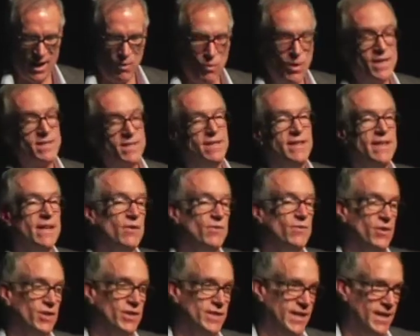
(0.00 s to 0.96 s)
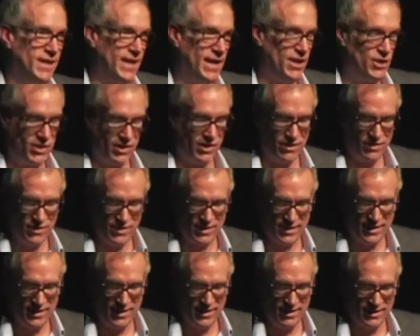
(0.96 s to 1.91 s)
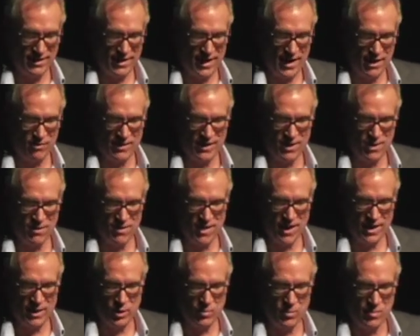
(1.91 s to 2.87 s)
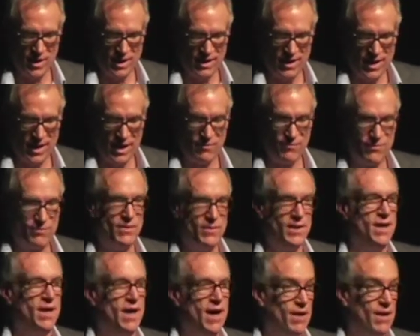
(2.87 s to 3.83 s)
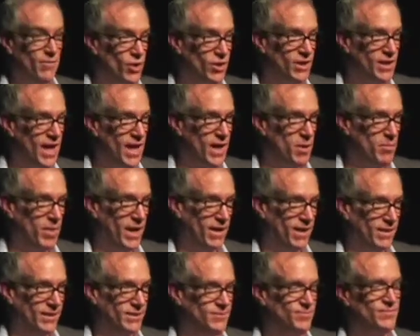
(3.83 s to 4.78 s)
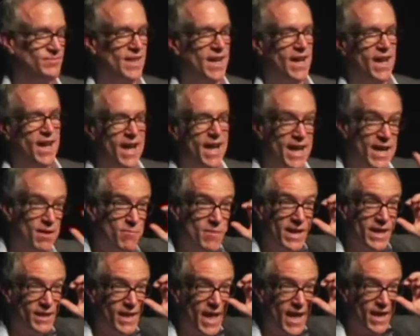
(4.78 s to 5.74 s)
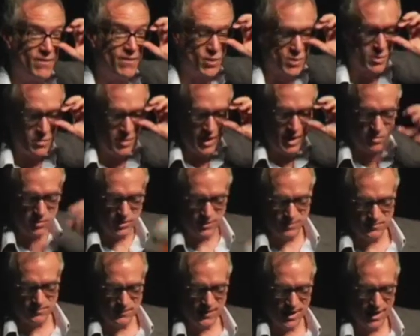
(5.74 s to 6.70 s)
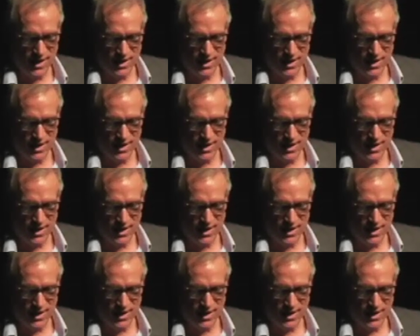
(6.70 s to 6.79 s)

I wasn't there for her teenage years in Kettering, Ohio, but I've heard a lot about it, and I've met a lot of those people.